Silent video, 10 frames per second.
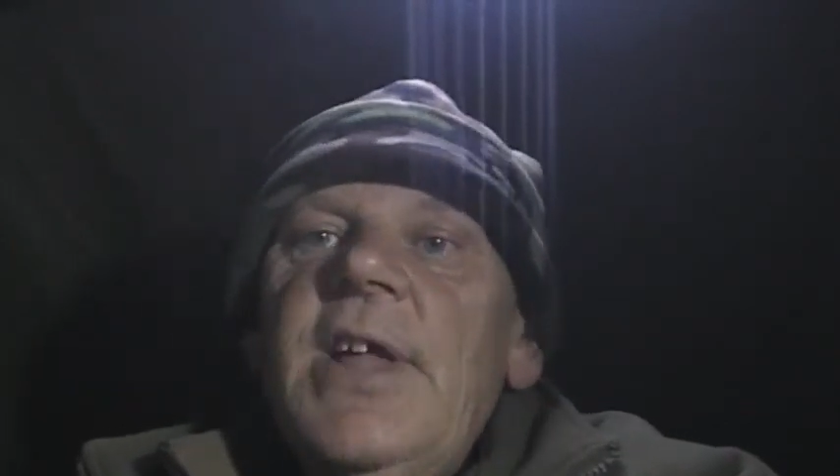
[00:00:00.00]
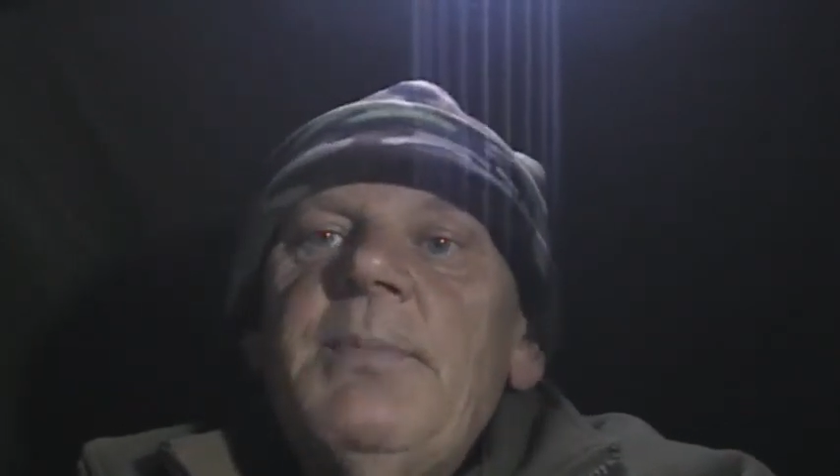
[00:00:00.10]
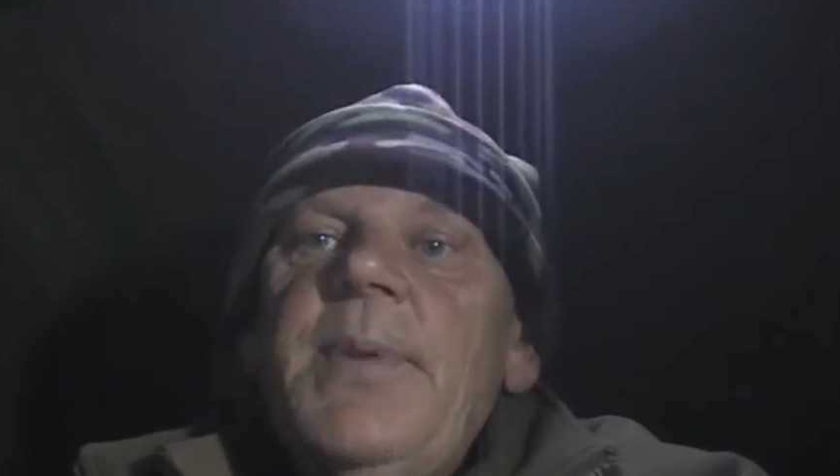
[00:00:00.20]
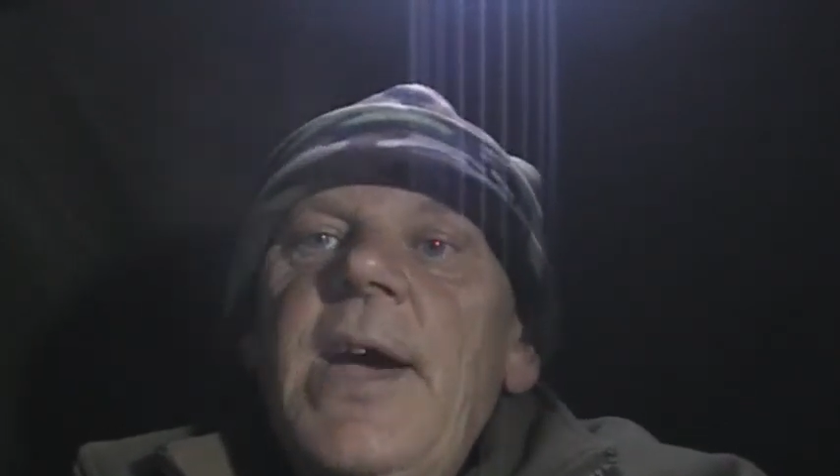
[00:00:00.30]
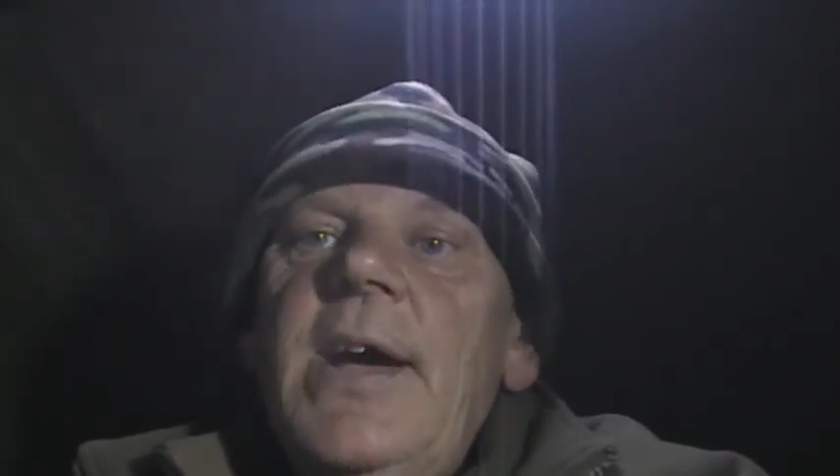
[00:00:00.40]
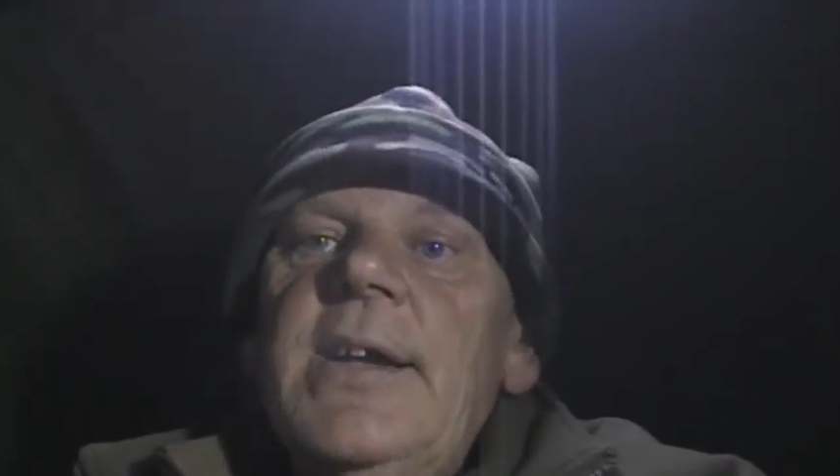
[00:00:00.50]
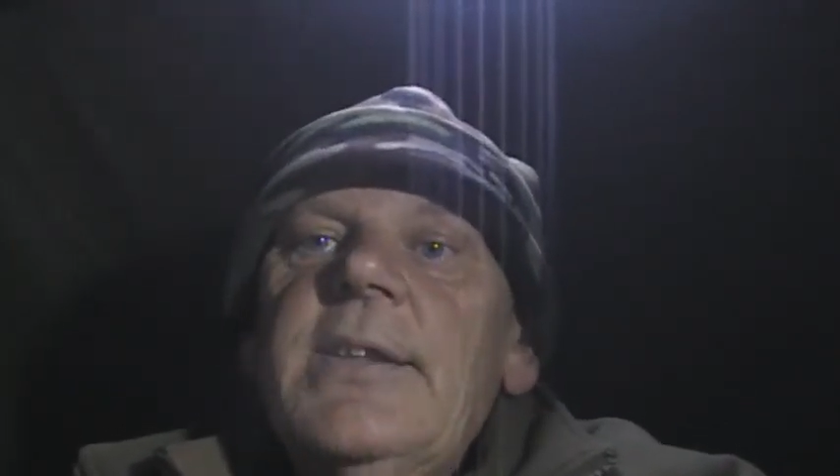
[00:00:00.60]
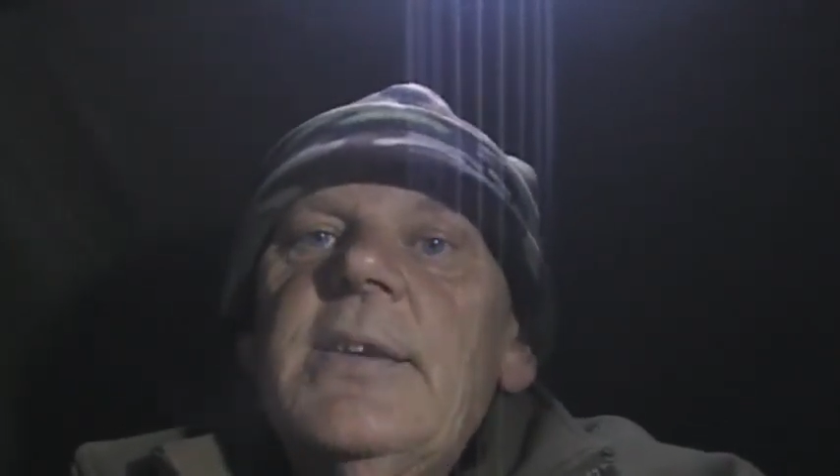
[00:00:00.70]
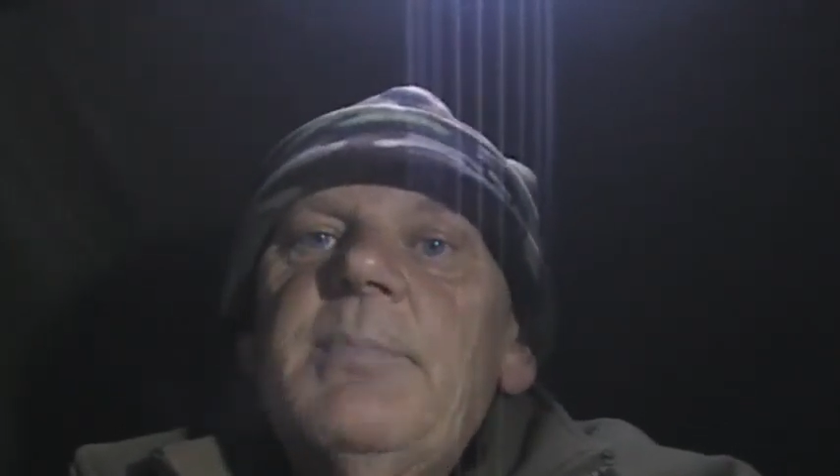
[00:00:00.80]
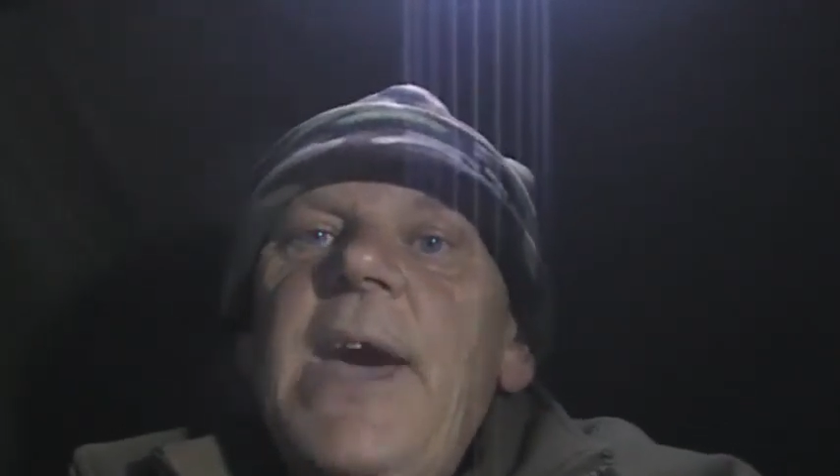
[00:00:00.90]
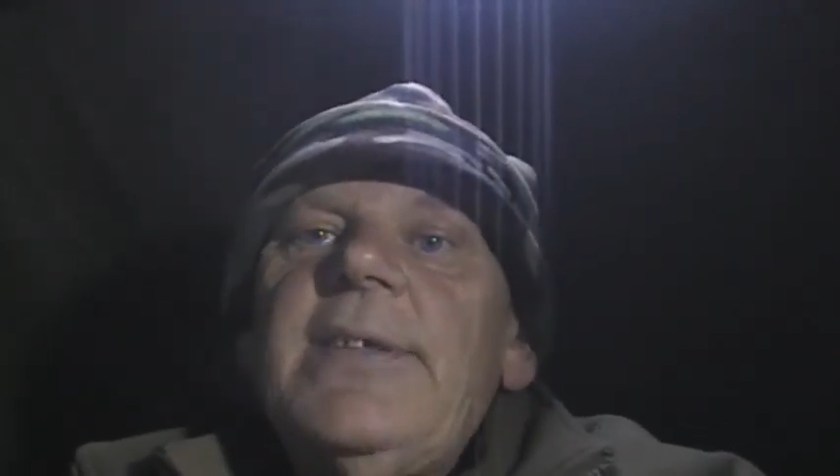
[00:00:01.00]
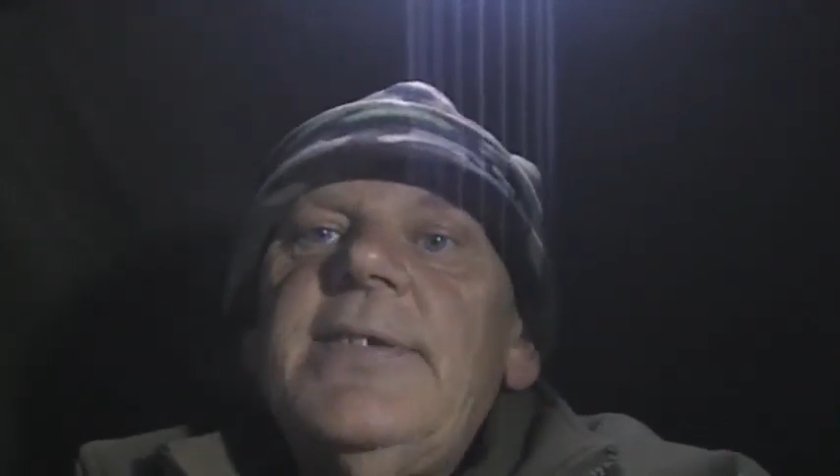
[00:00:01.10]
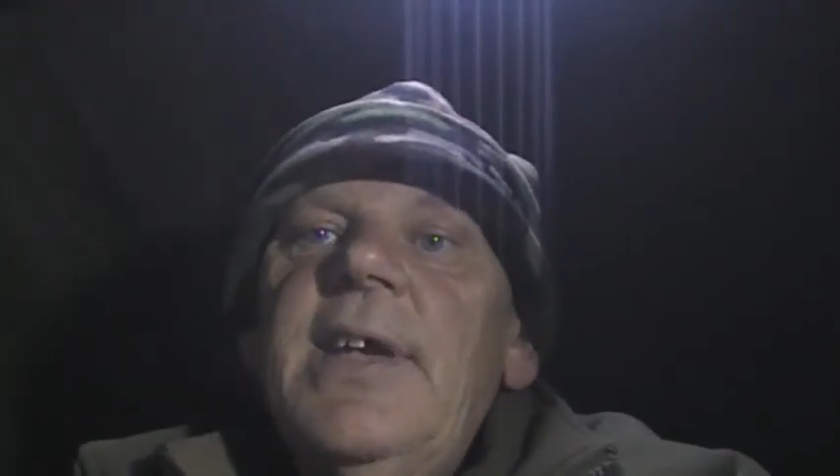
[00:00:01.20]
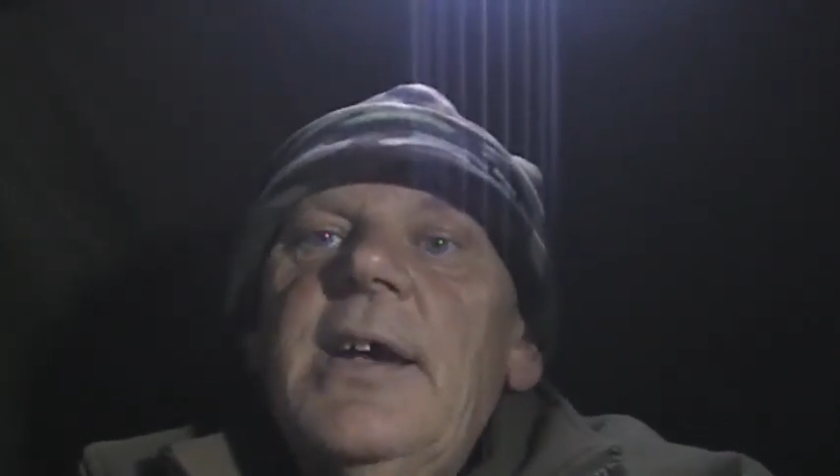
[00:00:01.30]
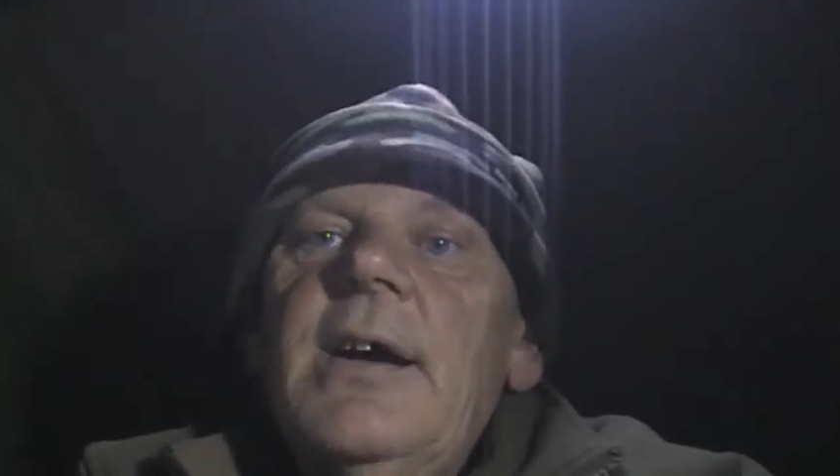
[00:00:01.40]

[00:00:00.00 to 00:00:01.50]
lump out in the pad set,